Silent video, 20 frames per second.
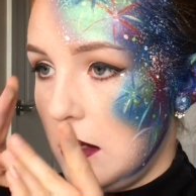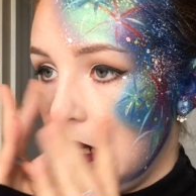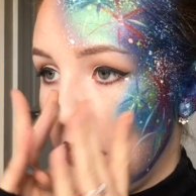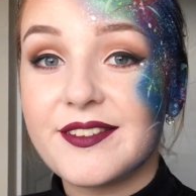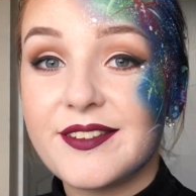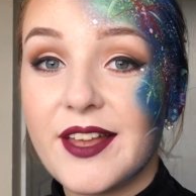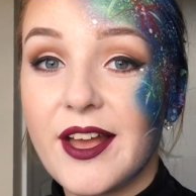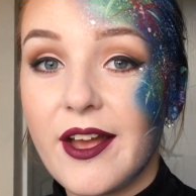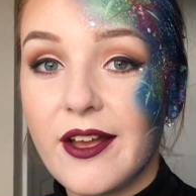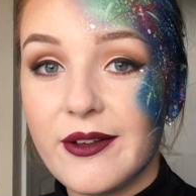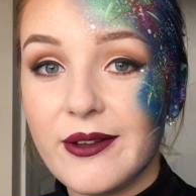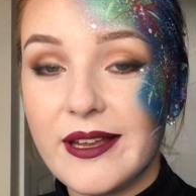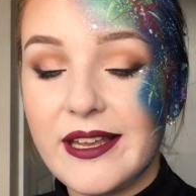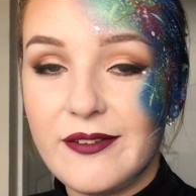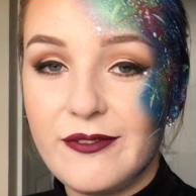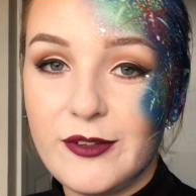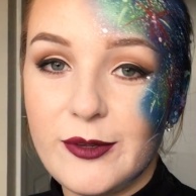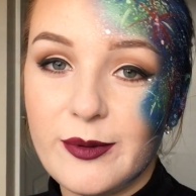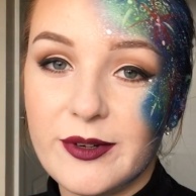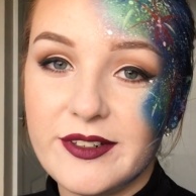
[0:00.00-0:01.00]
So
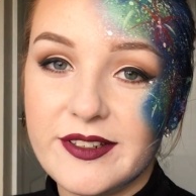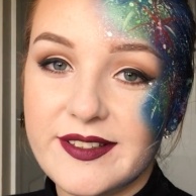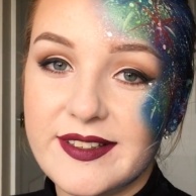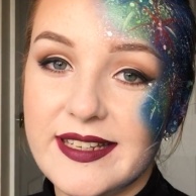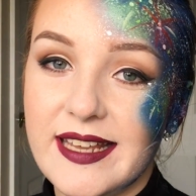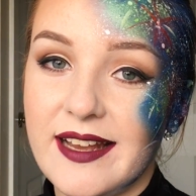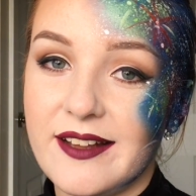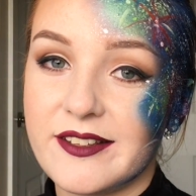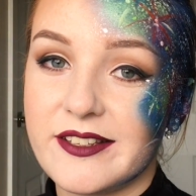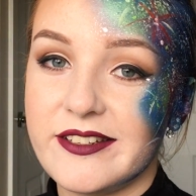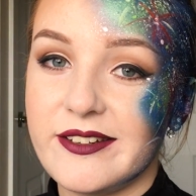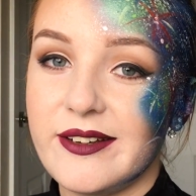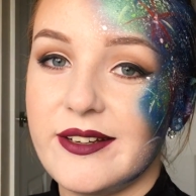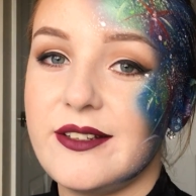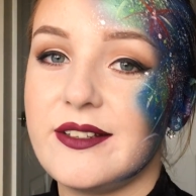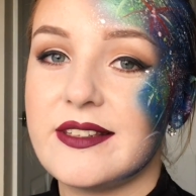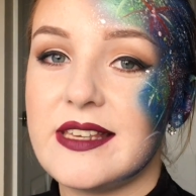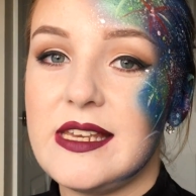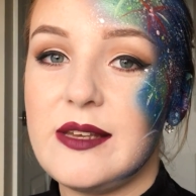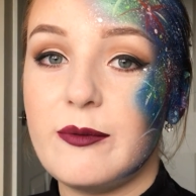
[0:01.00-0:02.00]
if you want to see how to do it,
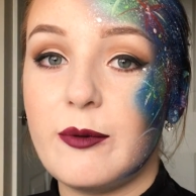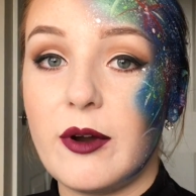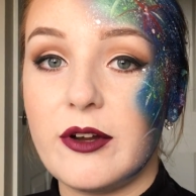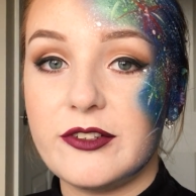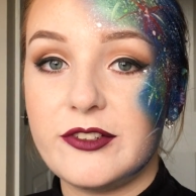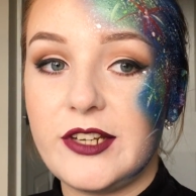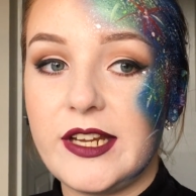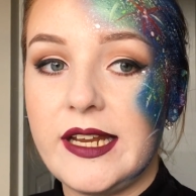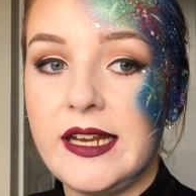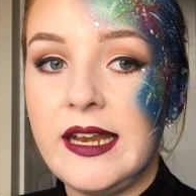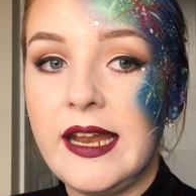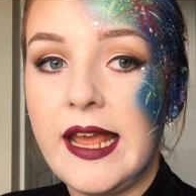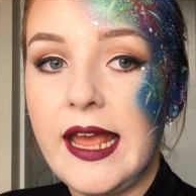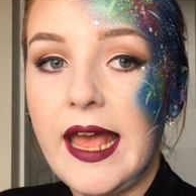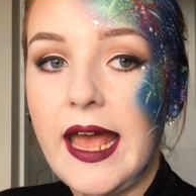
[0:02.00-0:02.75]
just keep watching,